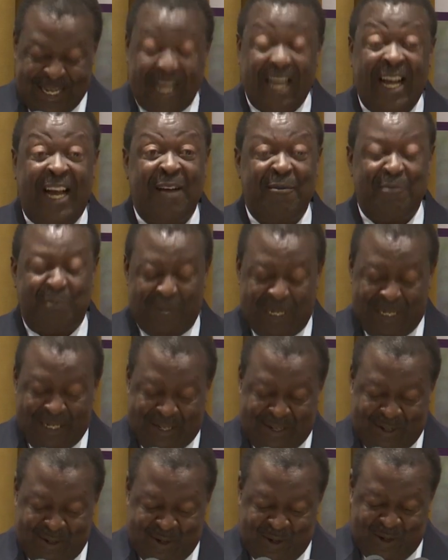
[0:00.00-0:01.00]
I am
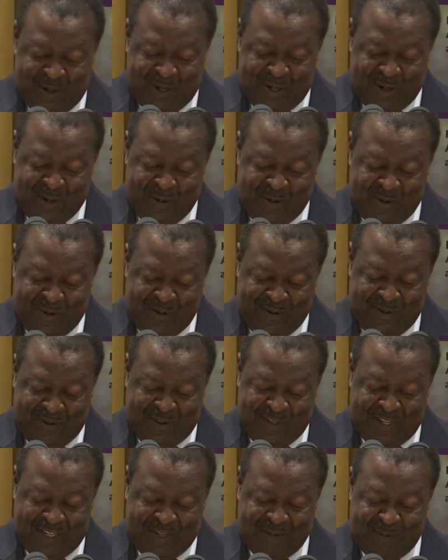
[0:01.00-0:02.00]
pleased to join you for
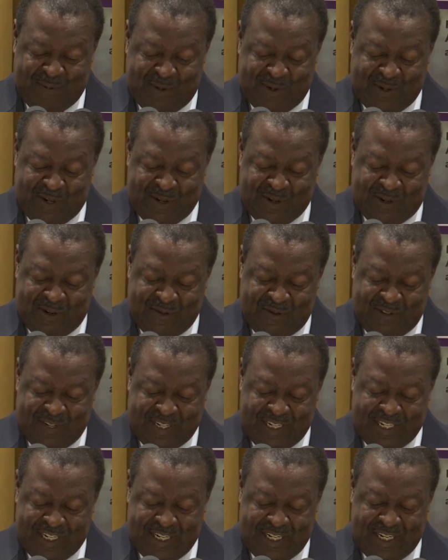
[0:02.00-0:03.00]
this important
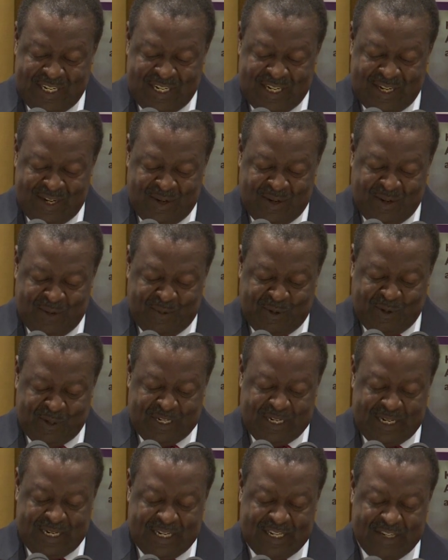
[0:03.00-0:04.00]
conversation on
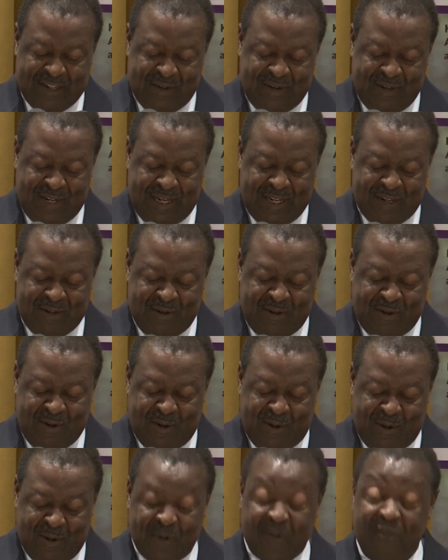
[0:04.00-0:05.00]
post-election electoral
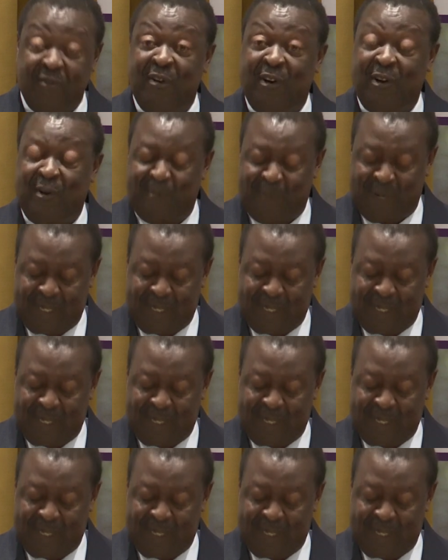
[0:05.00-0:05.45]
law reform